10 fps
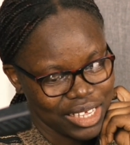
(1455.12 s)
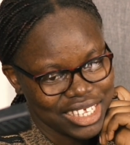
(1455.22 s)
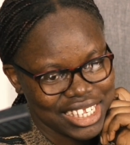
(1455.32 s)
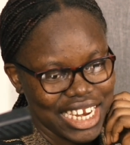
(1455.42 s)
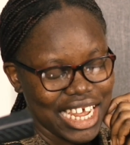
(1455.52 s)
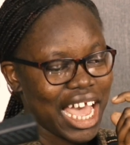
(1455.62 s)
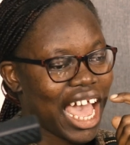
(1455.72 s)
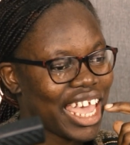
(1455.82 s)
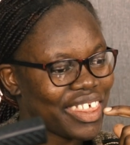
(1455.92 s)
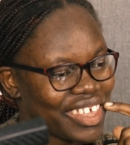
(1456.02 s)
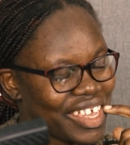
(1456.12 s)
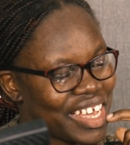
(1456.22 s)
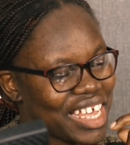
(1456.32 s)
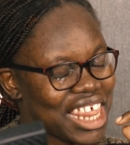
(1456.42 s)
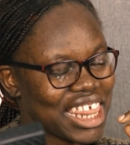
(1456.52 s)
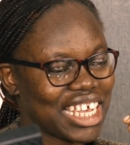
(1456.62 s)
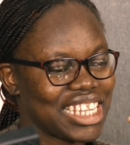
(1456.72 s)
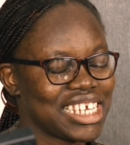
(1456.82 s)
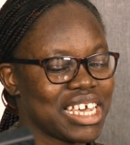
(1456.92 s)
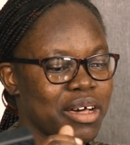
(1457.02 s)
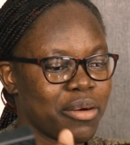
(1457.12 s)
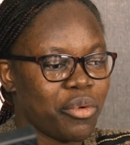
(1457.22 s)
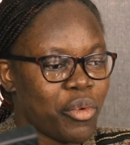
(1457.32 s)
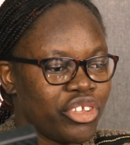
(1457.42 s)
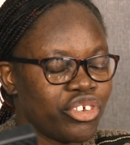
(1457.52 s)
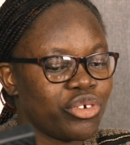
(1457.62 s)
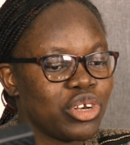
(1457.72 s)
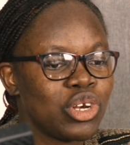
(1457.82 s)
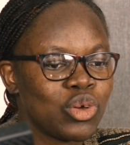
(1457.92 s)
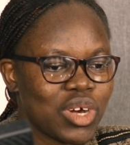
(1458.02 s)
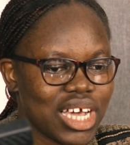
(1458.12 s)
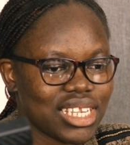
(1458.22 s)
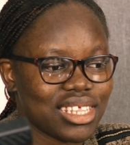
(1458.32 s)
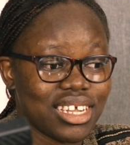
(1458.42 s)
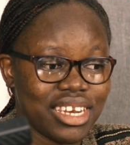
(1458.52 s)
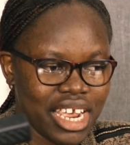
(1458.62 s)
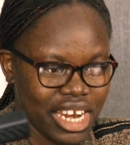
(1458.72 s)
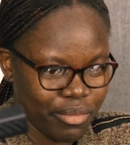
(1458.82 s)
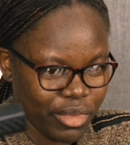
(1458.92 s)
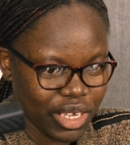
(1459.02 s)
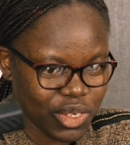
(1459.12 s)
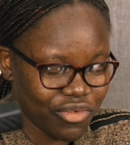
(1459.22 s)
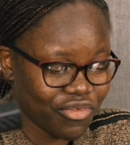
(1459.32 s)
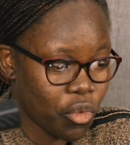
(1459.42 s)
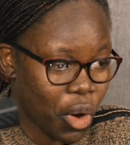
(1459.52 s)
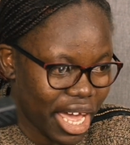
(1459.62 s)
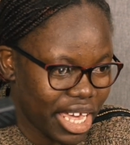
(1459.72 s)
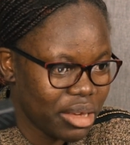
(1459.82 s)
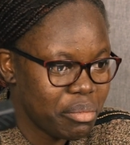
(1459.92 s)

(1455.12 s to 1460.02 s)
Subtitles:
Stella, I think that when you look at the dynamics of why